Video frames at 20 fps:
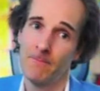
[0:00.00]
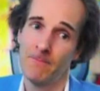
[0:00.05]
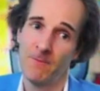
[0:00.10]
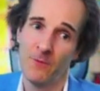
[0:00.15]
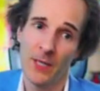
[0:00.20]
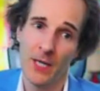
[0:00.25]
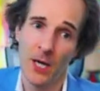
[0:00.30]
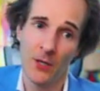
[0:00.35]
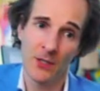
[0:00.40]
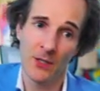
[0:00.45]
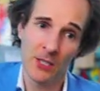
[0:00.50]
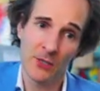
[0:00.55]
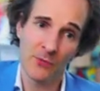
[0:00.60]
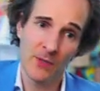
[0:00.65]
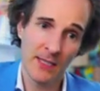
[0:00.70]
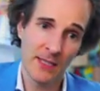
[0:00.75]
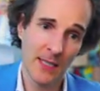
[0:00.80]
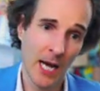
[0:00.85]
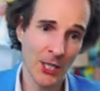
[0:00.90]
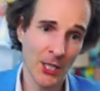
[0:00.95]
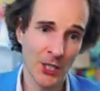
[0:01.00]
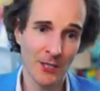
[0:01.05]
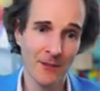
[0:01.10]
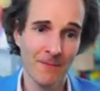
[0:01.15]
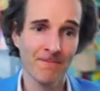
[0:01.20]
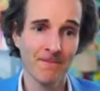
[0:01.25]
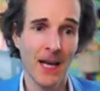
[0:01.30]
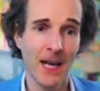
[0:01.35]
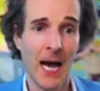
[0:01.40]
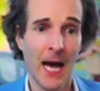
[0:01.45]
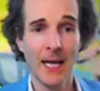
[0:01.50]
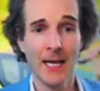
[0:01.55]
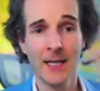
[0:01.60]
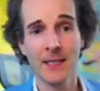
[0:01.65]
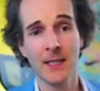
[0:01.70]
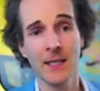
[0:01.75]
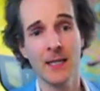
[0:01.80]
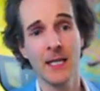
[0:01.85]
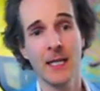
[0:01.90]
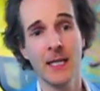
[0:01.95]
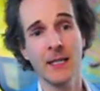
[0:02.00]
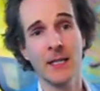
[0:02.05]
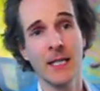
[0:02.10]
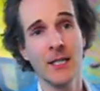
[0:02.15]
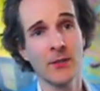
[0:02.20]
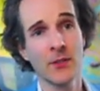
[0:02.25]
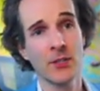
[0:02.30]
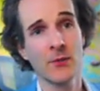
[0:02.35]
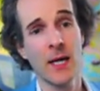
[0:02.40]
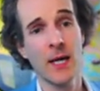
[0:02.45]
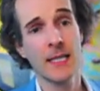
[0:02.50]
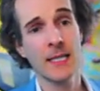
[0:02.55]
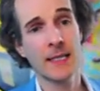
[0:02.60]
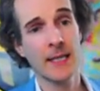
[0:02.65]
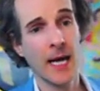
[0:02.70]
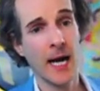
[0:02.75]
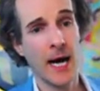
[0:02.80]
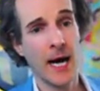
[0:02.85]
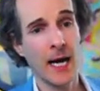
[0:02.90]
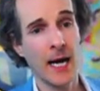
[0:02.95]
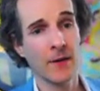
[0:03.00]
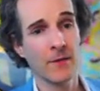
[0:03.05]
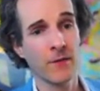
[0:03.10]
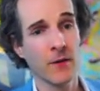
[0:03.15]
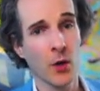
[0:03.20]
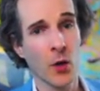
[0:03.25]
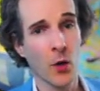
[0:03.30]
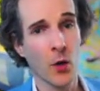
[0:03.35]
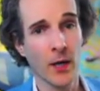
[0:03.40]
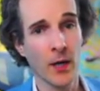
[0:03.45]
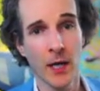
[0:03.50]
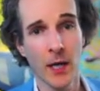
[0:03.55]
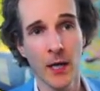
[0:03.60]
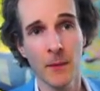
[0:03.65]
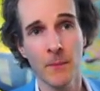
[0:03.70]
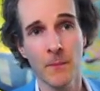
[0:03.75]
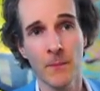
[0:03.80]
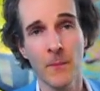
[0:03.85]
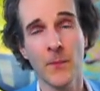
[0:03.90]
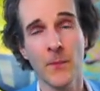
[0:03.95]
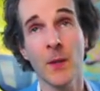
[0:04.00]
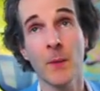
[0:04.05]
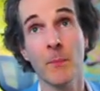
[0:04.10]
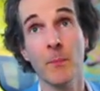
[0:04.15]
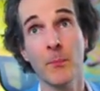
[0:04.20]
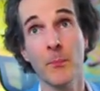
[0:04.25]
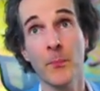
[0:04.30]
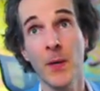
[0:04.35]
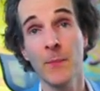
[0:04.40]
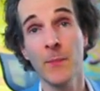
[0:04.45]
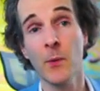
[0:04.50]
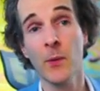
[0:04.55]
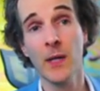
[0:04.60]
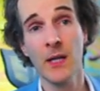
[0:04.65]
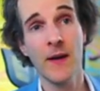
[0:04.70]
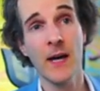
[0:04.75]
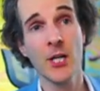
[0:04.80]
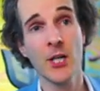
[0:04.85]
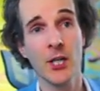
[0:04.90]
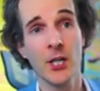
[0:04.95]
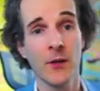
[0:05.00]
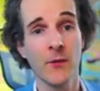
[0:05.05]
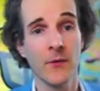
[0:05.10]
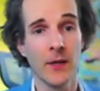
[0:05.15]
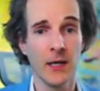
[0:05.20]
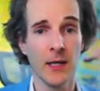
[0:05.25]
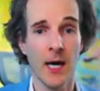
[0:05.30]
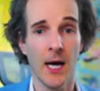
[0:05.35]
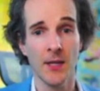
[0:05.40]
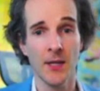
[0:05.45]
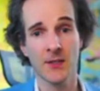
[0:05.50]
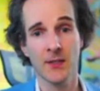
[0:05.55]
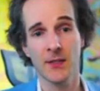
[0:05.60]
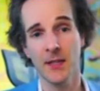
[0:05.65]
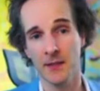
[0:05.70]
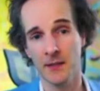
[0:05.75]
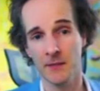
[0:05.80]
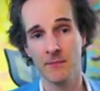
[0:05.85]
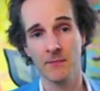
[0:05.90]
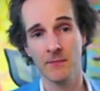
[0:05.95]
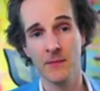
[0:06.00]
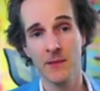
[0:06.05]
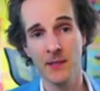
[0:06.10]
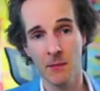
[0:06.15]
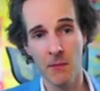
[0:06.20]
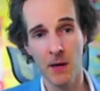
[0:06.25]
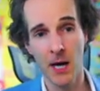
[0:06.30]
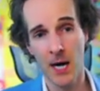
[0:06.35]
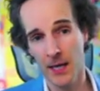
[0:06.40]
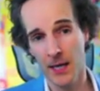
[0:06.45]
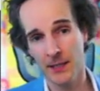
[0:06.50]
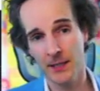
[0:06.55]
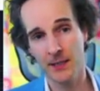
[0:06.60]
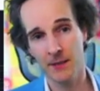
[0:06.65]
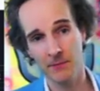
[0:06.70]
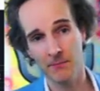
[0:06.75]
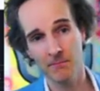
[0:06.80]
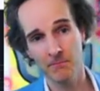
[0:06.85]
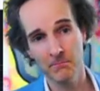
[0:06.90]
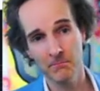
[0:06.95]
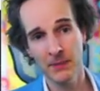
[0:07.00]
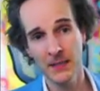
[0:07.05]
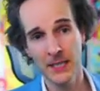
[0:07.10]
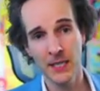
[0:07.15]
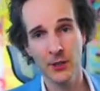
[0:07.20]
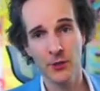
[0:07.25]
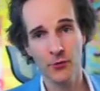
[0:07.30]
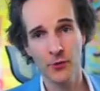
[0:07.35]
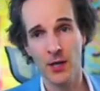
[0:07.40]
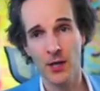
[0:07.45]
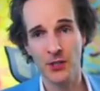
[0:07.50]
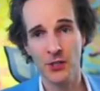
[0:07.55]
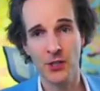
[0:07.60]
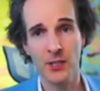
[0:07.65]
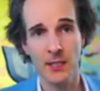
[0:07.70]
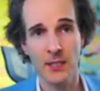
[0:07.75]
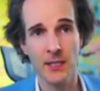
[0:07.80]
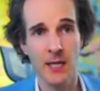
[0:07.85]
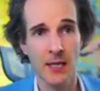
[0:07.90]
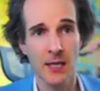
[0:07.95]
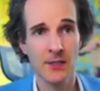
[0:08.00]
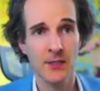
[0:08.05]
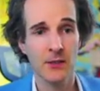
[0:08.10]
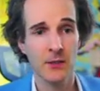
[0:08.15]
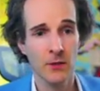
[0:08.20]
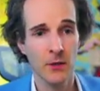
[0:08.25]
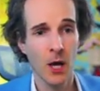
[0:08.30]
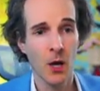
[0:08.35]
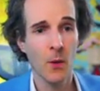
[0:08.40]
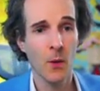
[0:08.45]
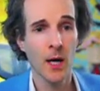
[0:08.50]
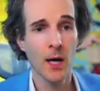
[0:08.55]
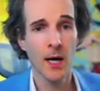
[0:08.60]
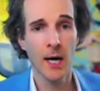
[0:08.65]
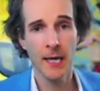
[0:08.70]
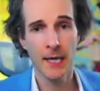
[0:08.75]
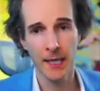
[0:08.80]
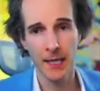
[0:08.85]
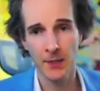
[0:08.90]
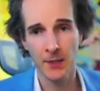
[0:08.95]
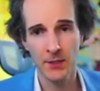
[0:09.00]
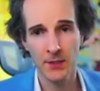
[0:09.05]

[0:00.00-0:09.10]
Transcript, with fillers: if we go into this recession and interest rates stay higher for longer, the people will eventually realize that demand being crushed does lower earnings.